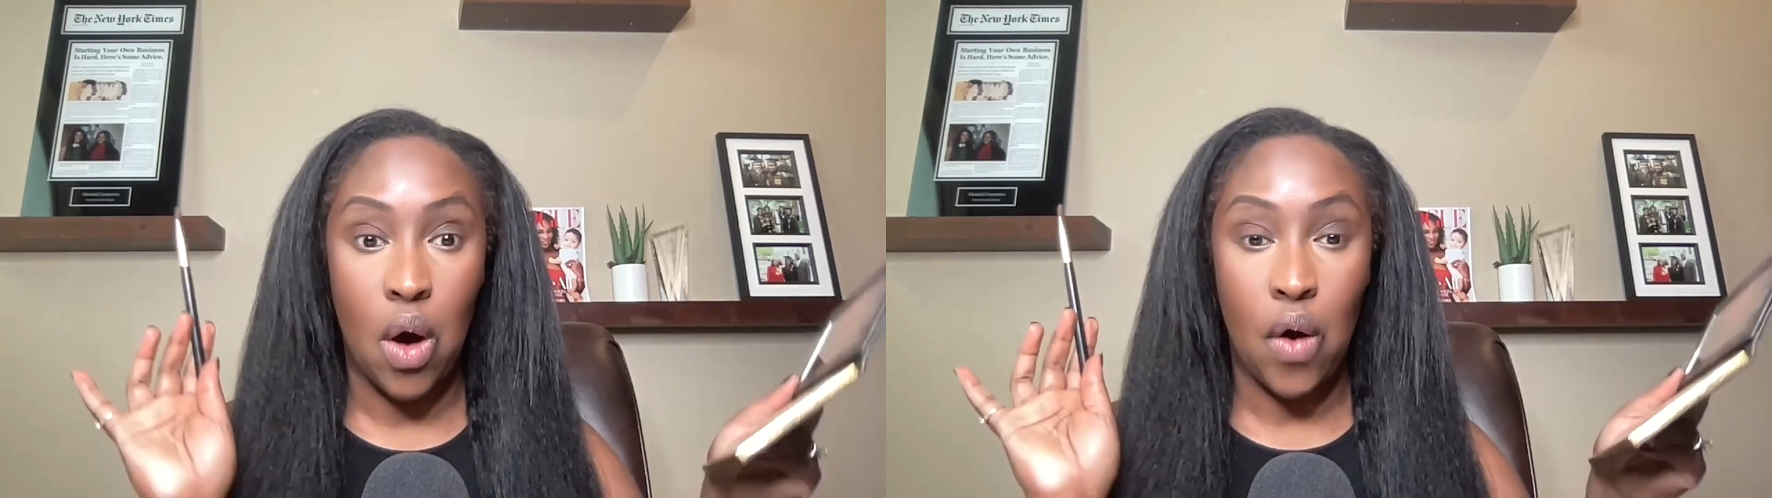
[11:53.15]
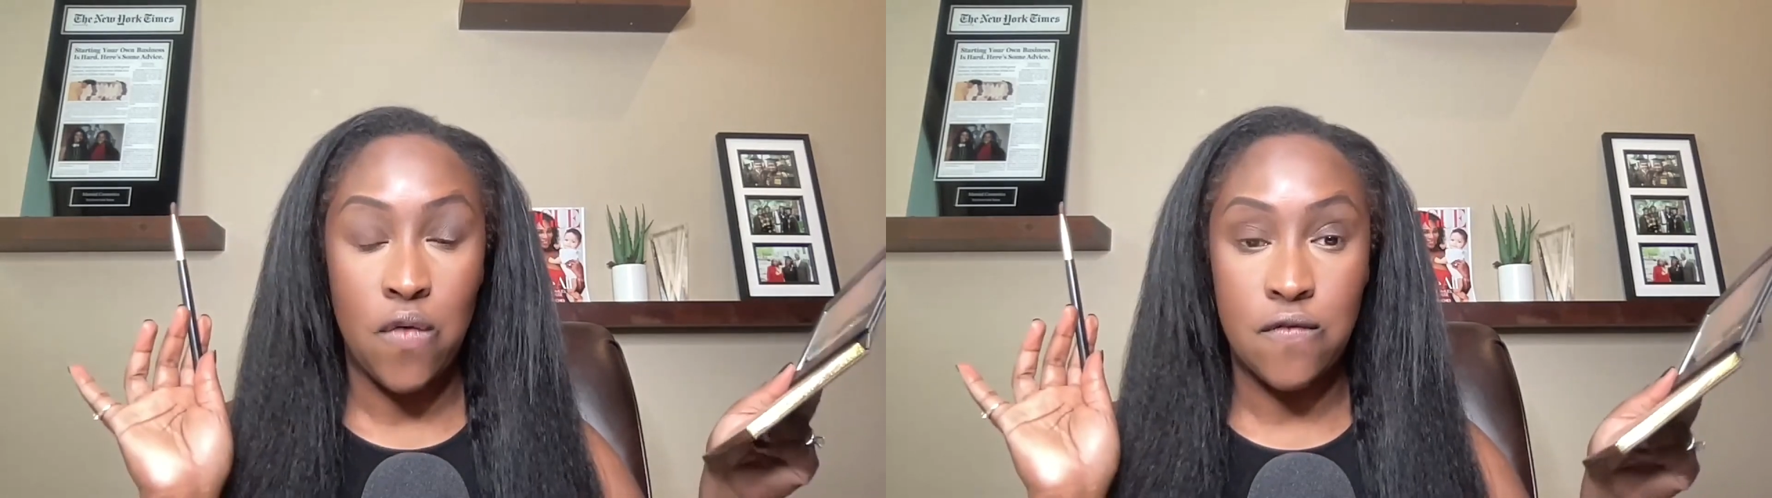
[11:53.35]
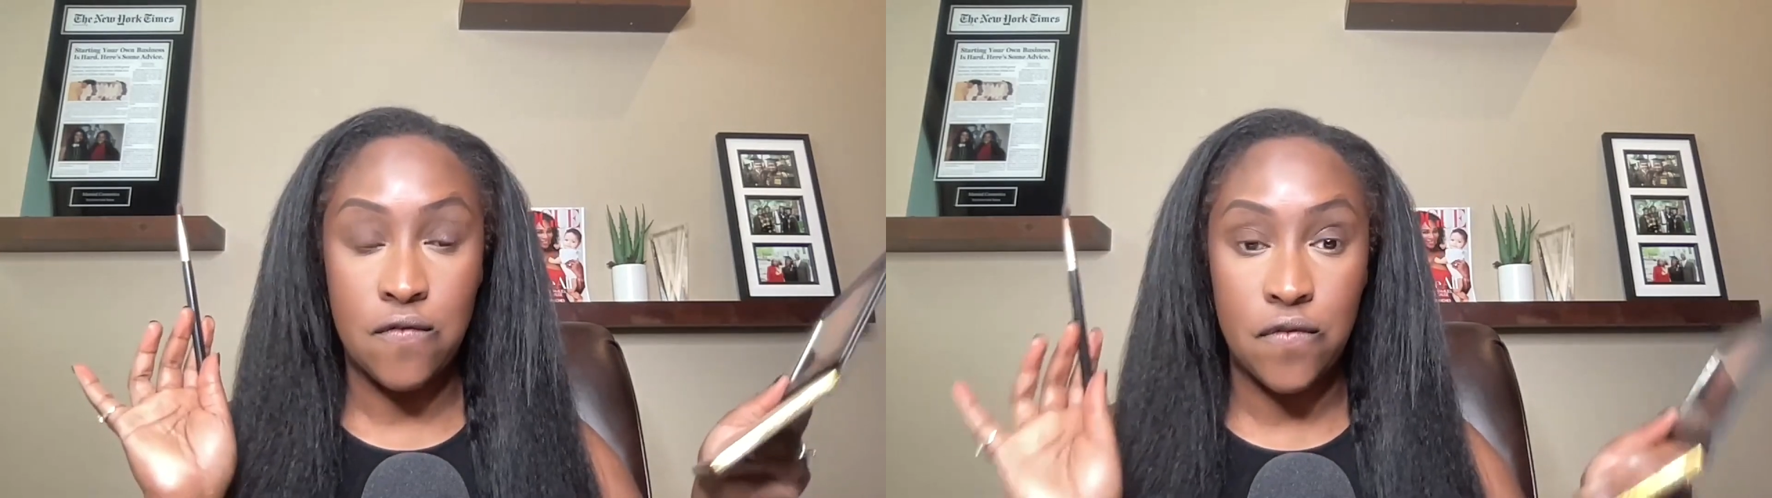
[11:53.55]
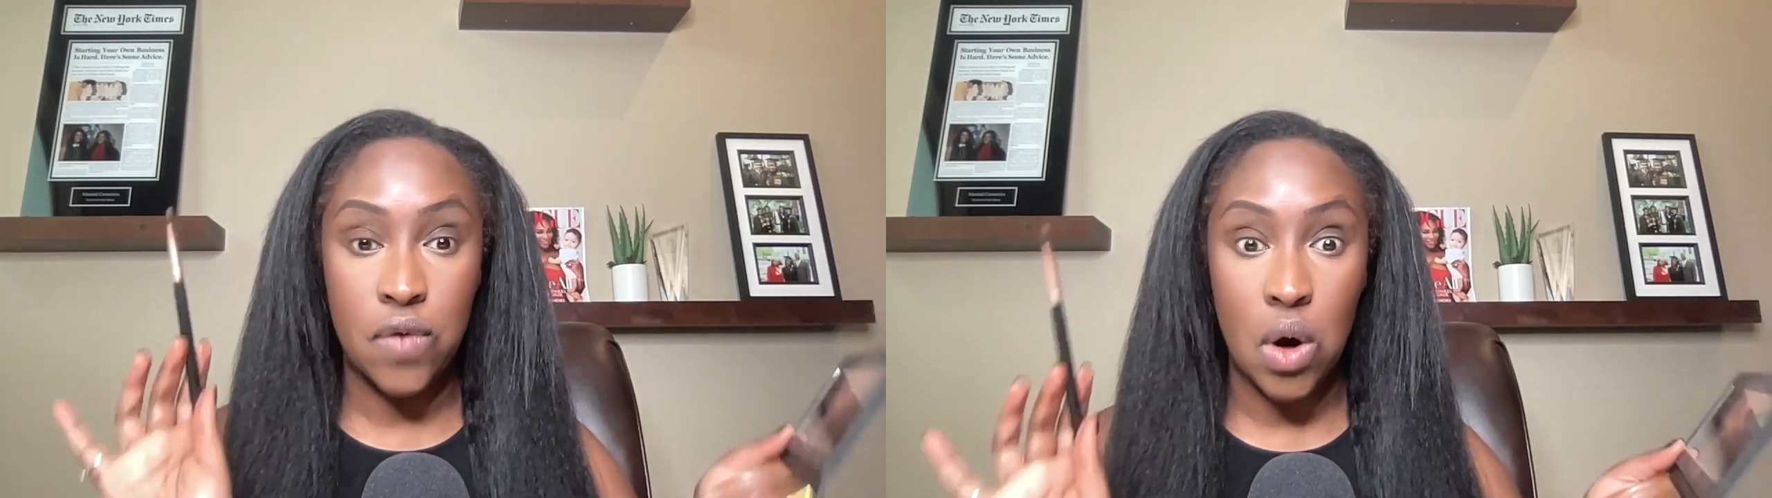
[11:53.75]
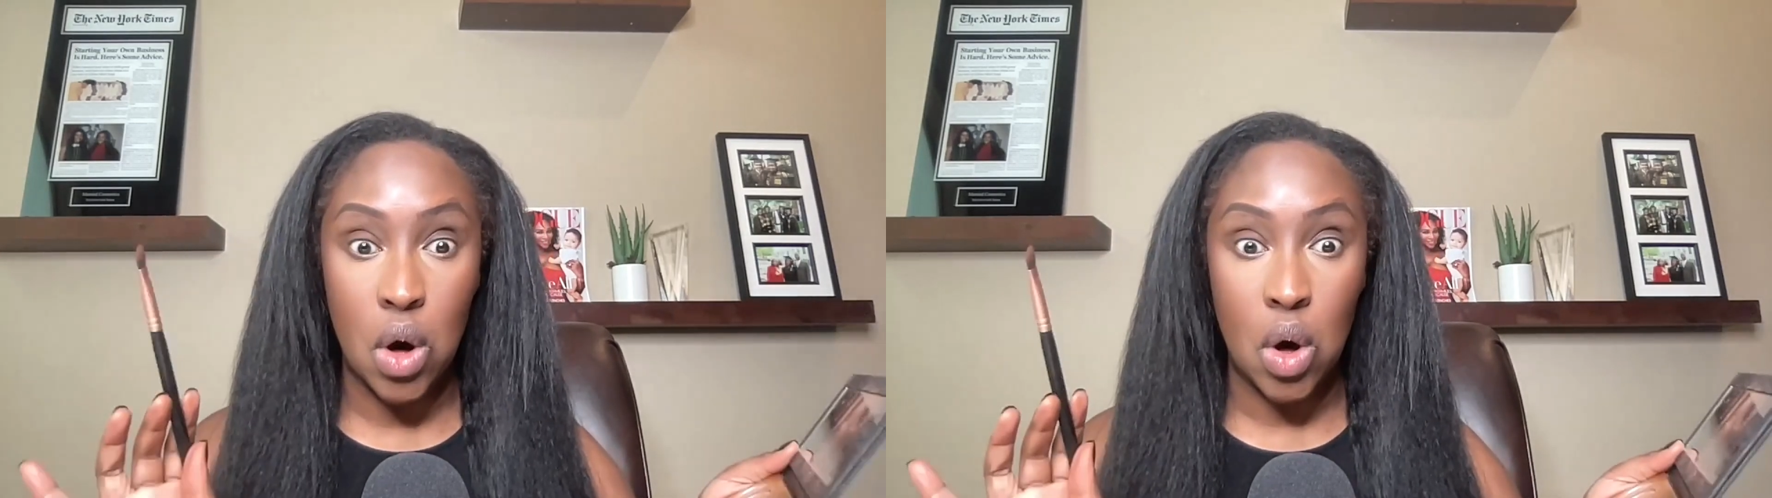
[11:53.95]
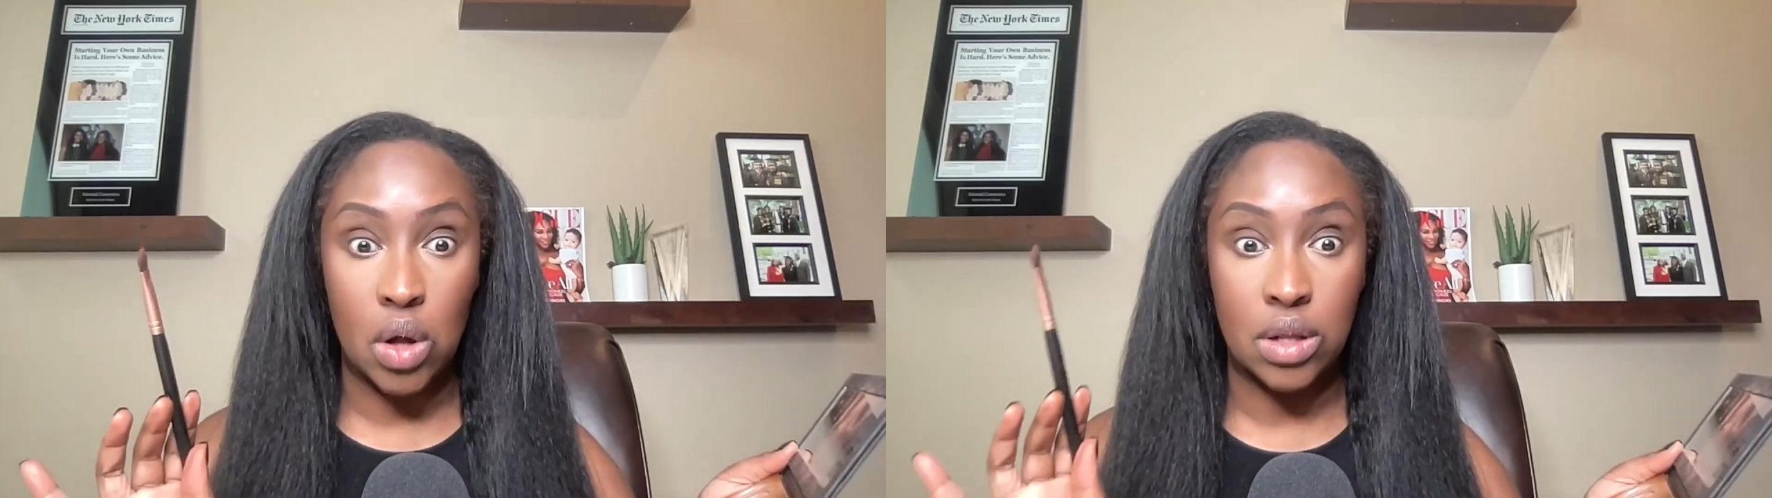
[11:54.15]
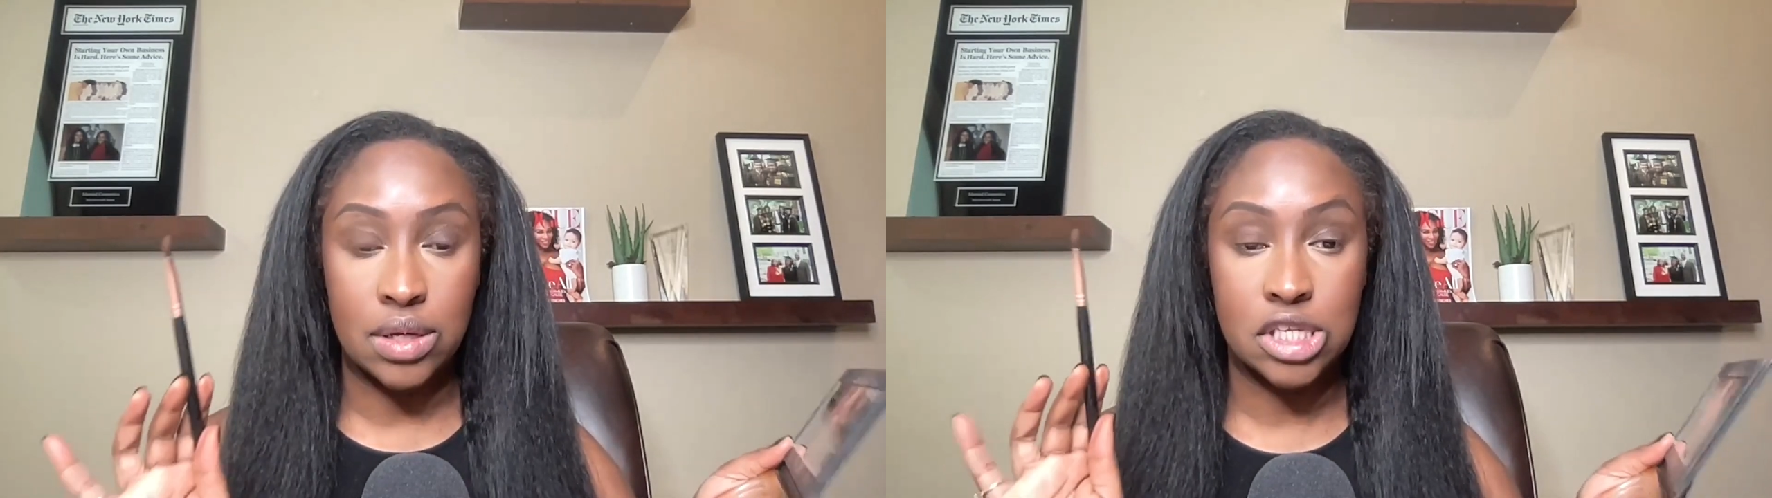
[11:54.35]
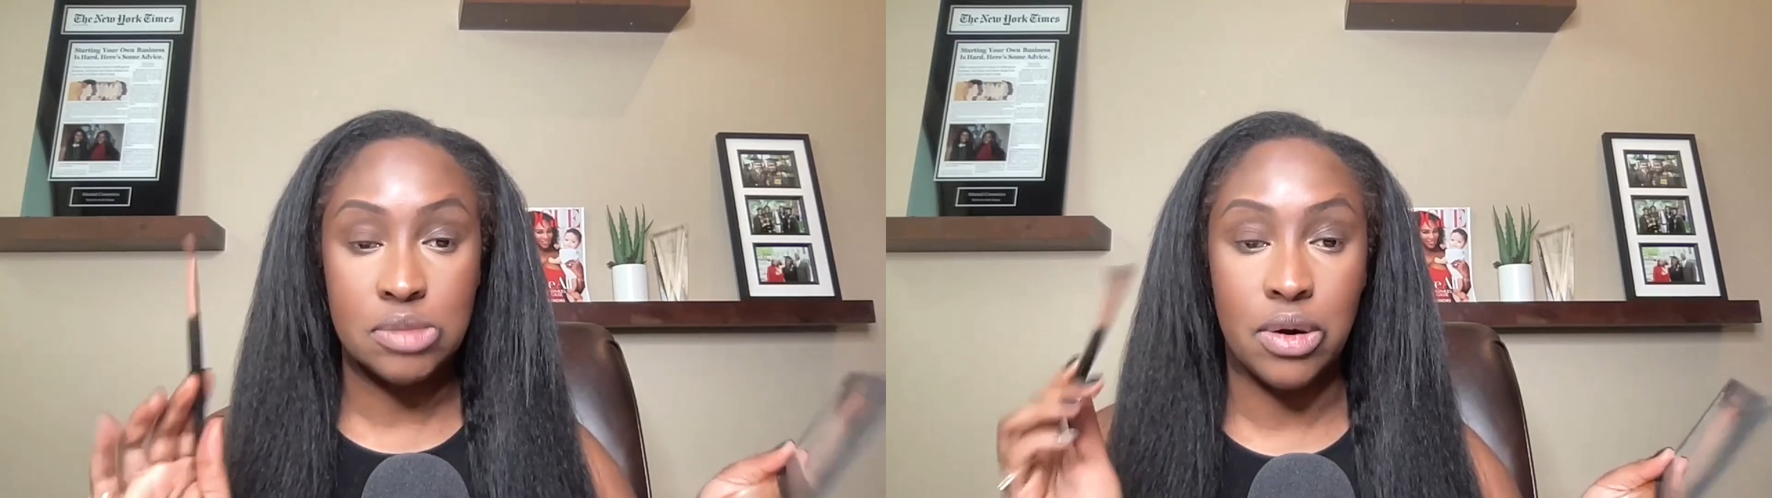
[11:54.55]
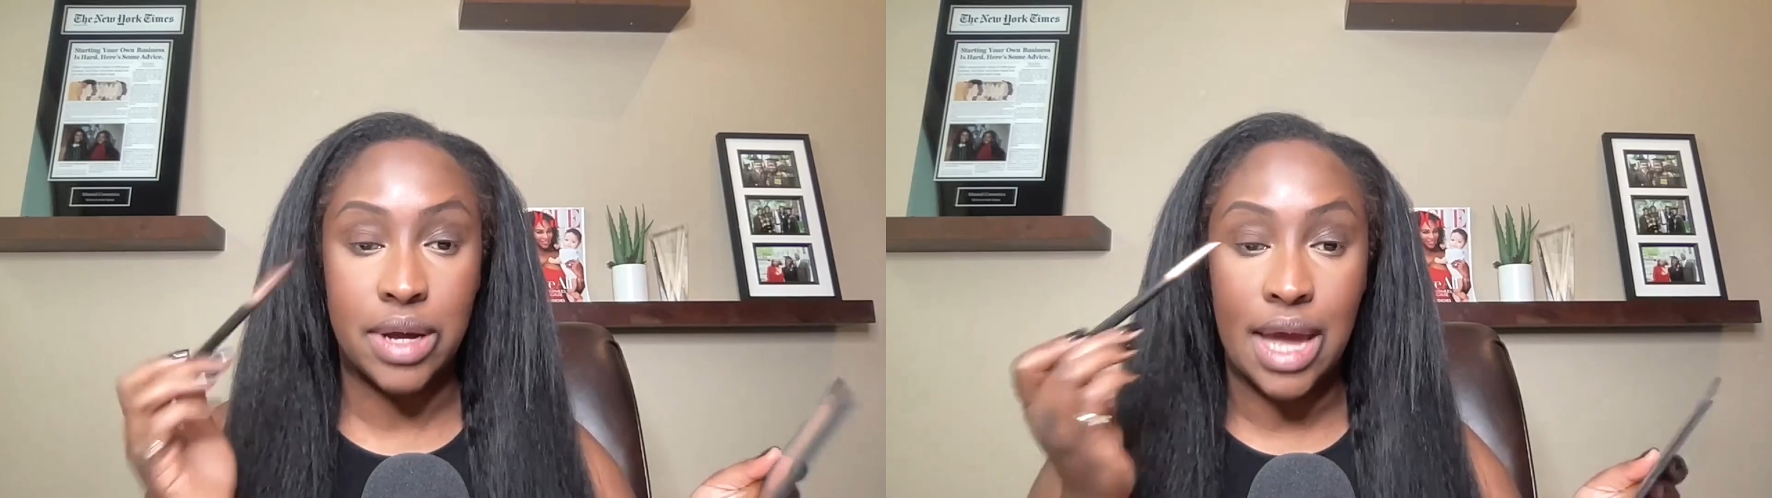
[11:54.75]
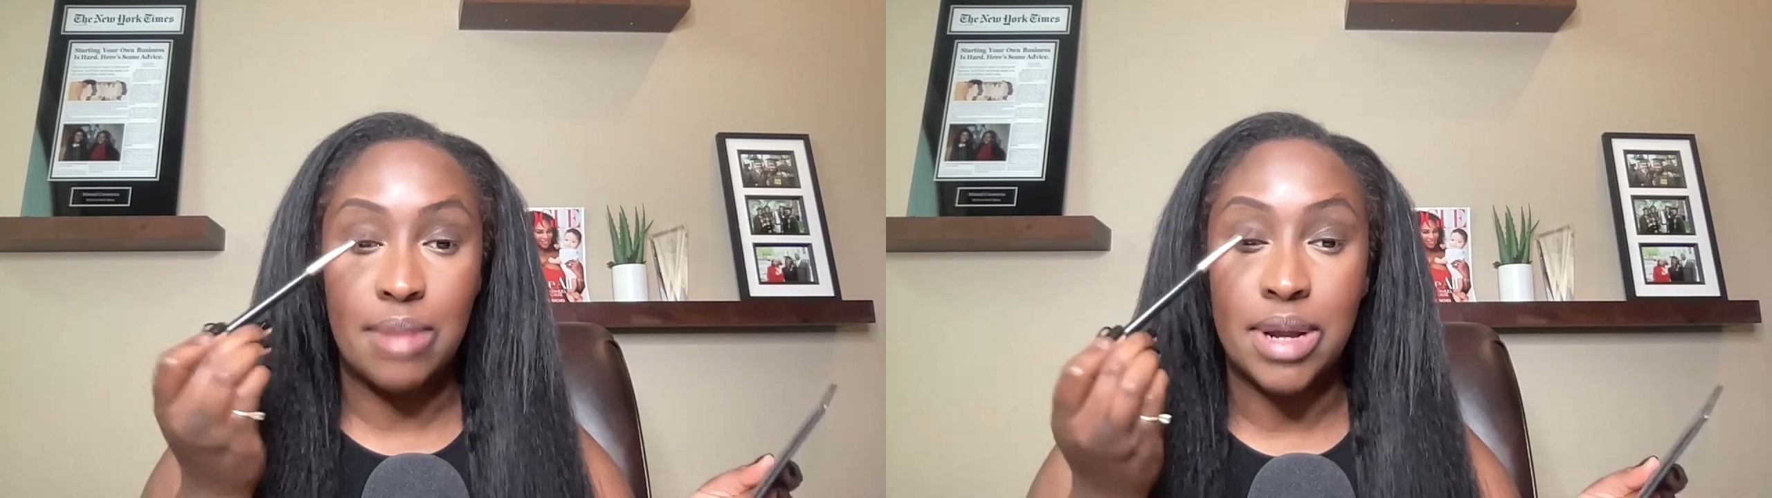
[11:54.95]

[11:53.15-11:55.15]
full smoky eye,